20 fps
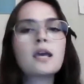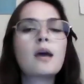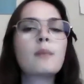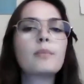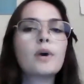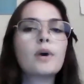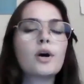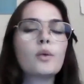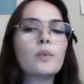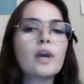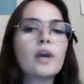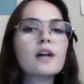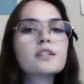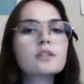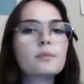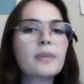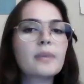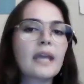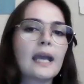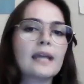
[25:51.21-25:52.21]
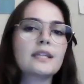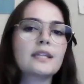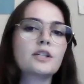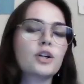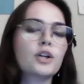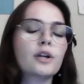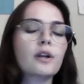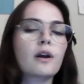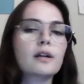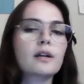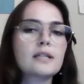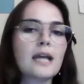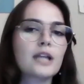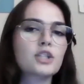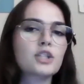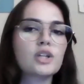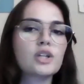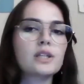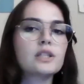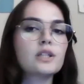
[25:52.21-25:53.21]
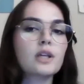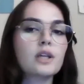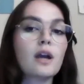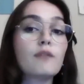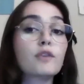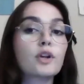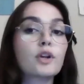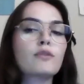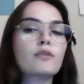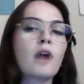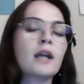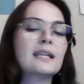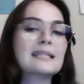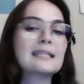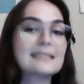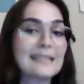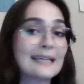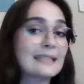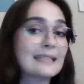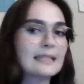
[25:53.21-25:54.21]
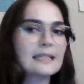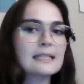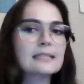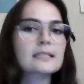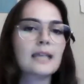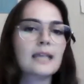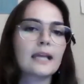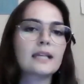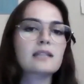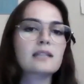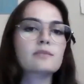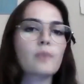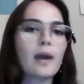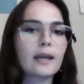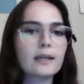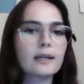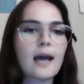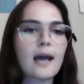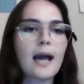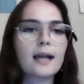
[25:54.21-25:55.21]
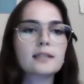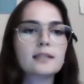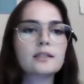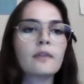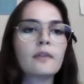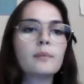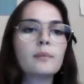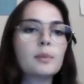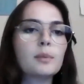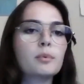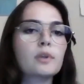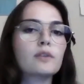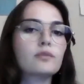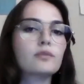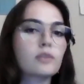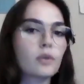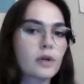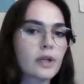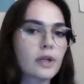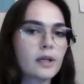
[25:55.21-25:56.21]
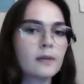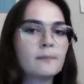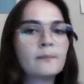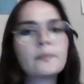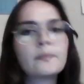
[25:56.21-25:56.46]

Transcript: but we also began to turn our attention to Governor Ron DeSantis and his wide attacks on the people of Florida.